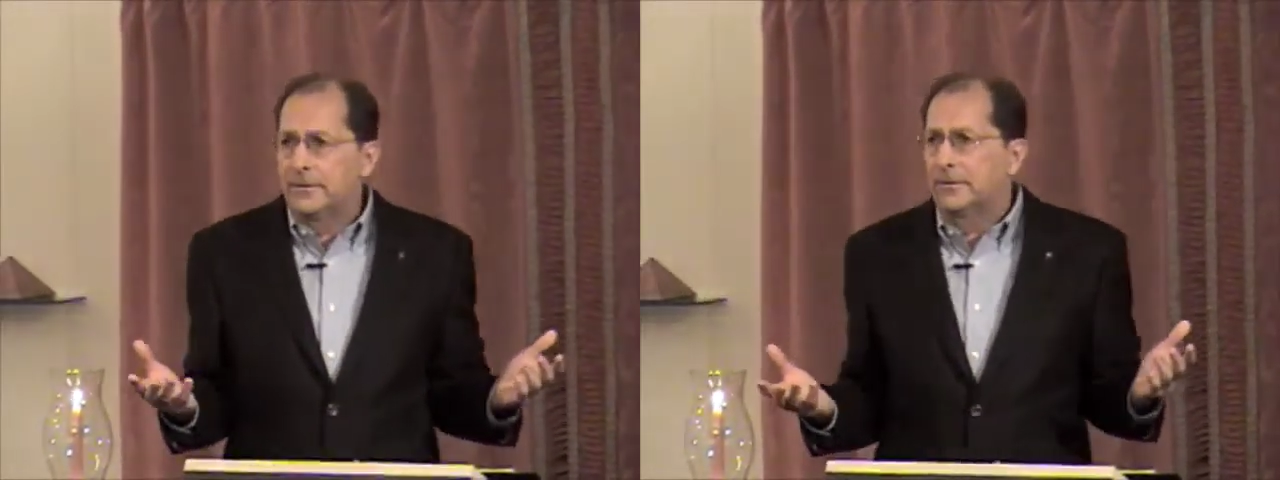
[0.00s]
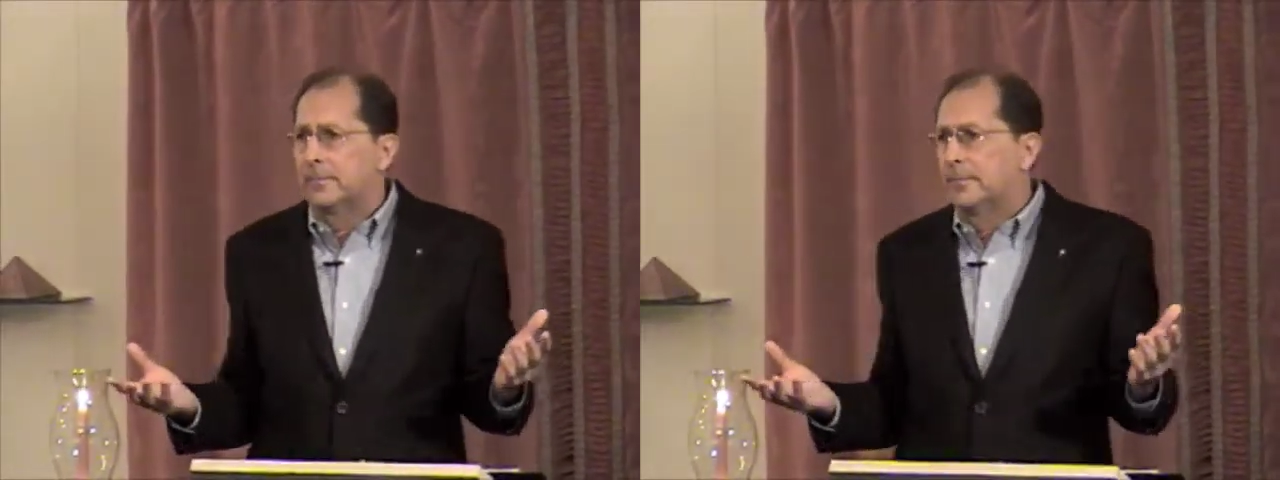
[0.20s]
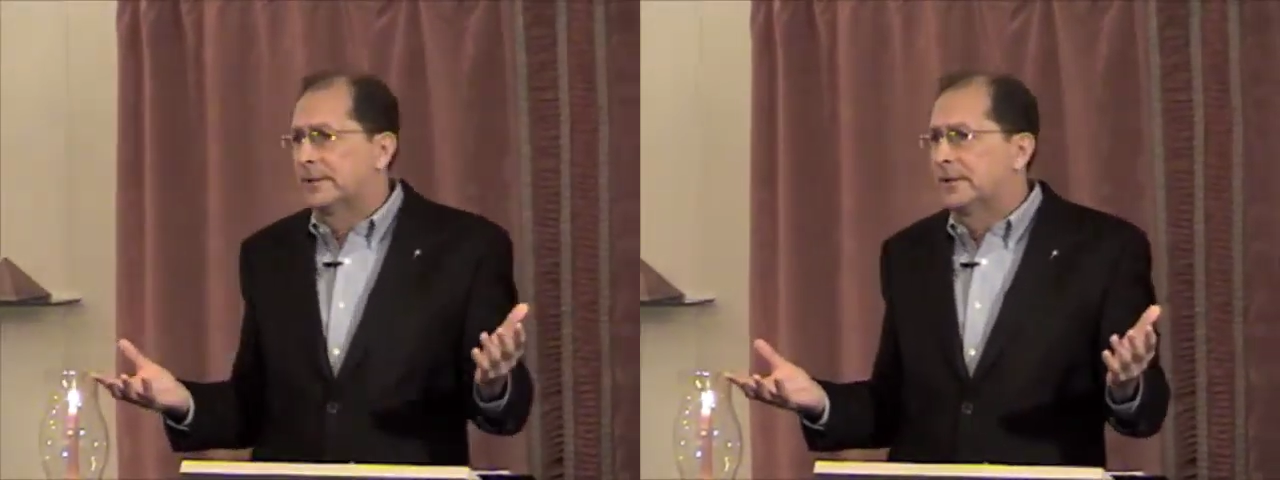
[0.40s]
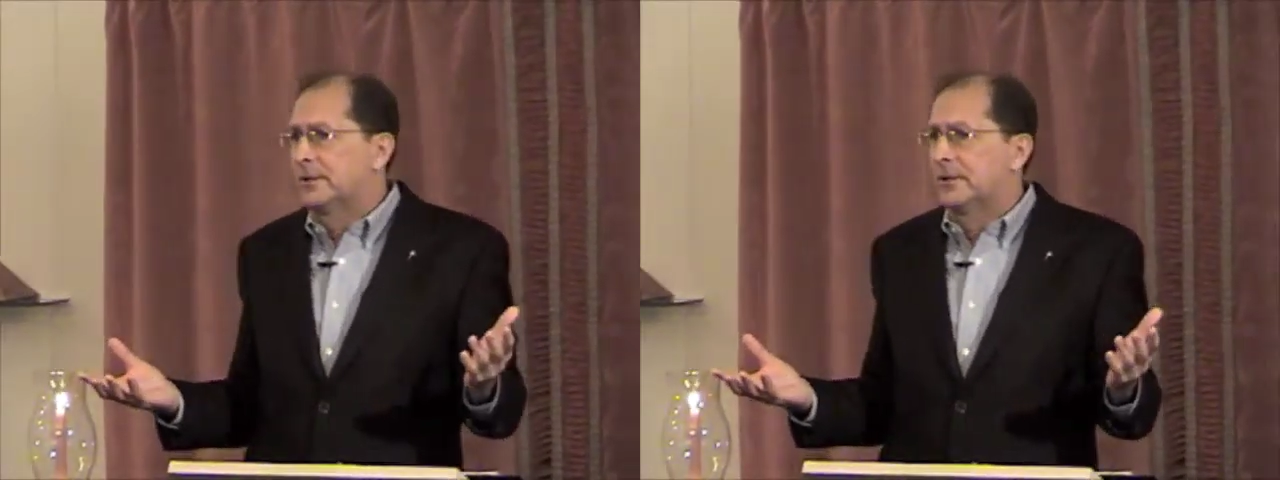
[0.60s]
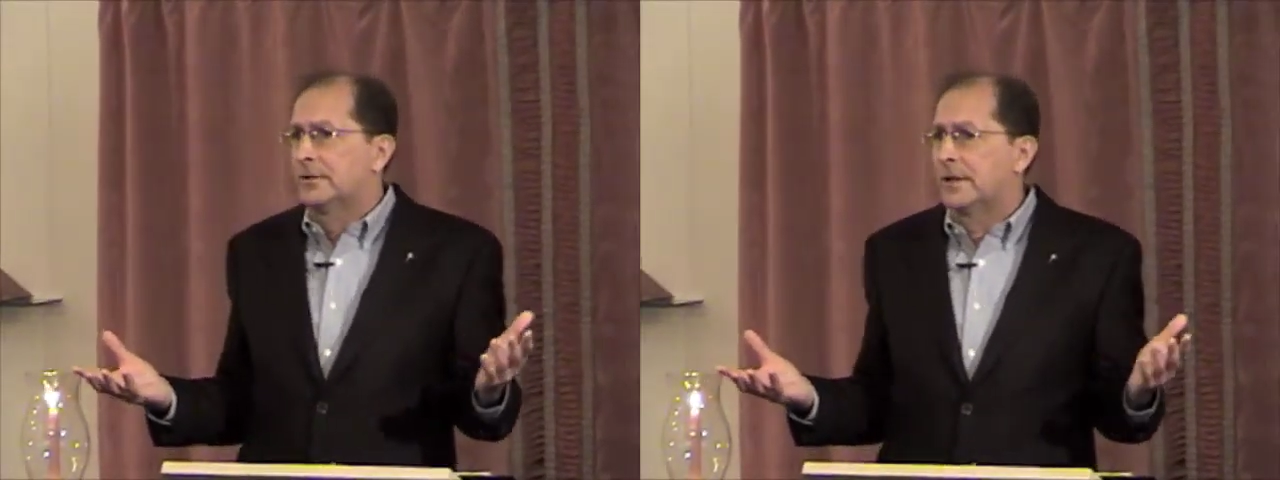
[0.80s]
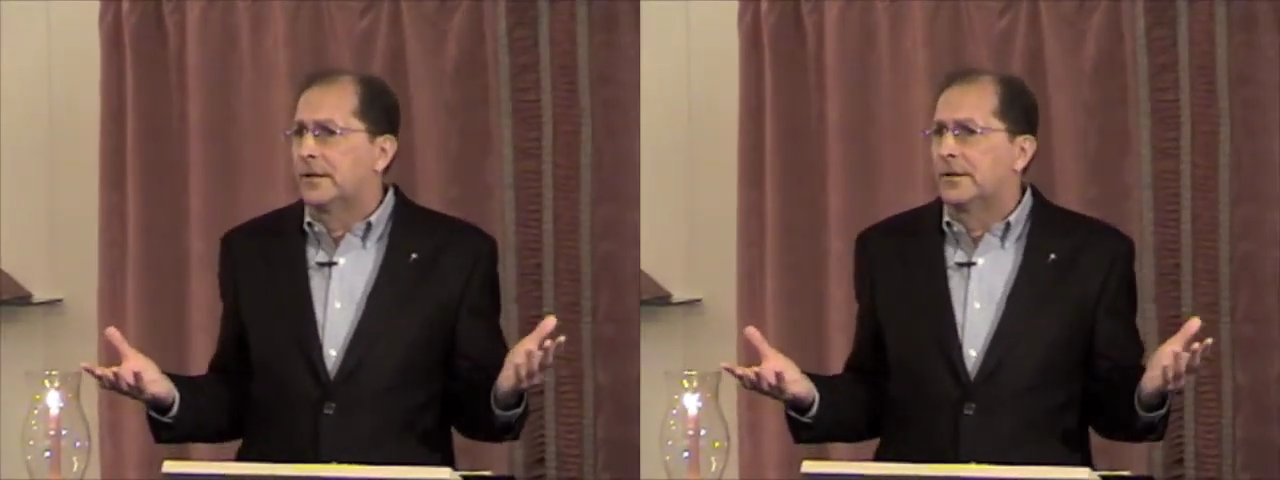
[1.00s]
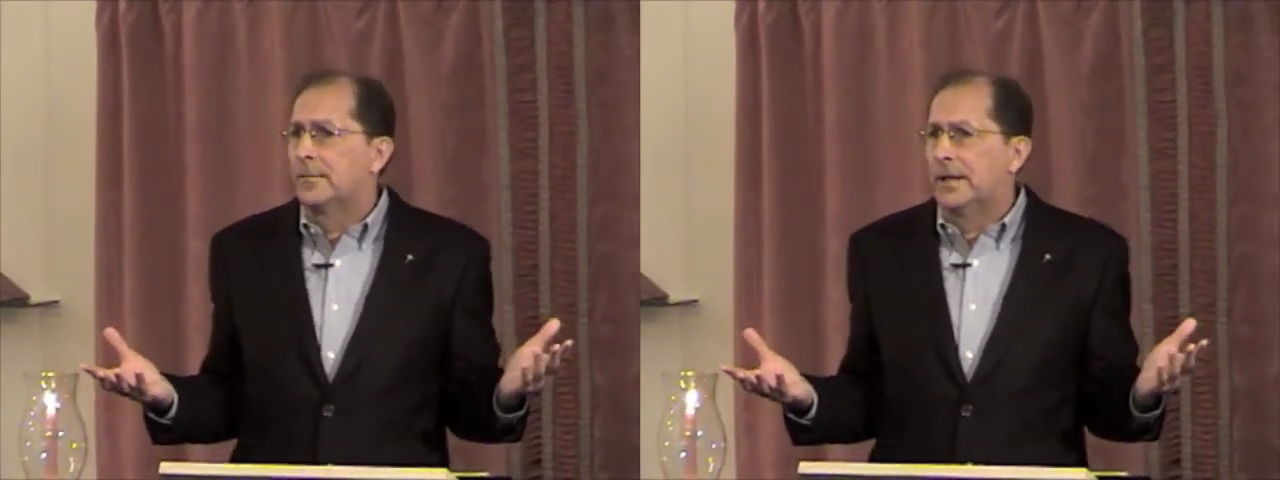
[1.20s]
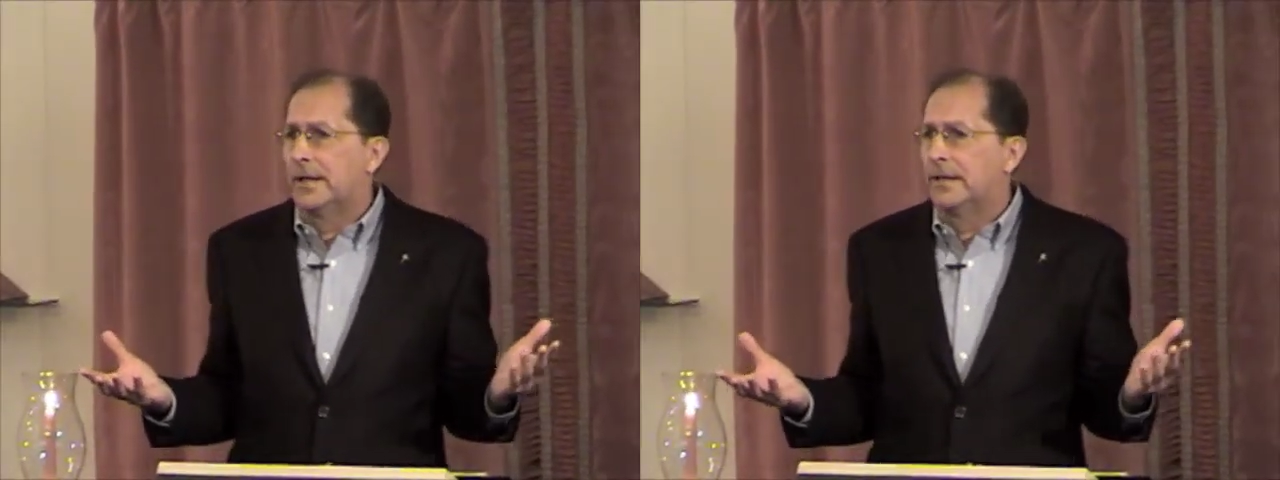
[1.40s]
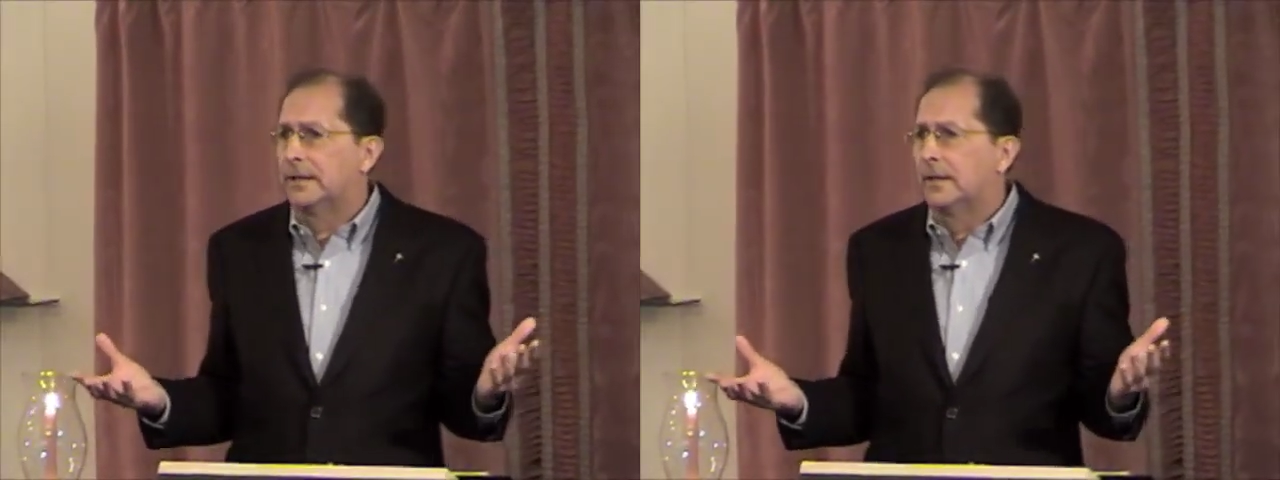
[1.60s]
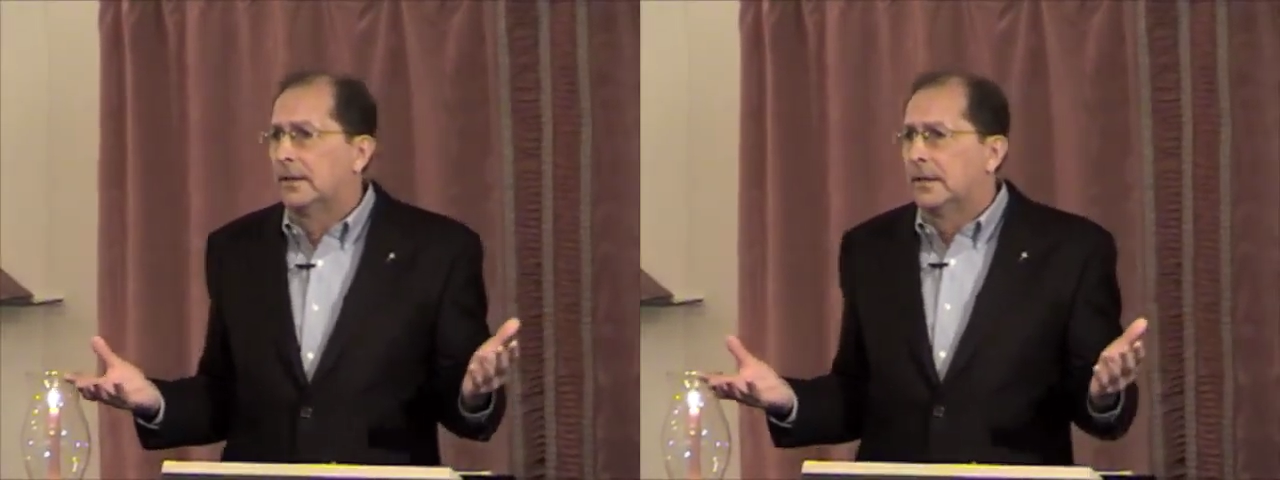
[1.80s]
certain positions on our planet.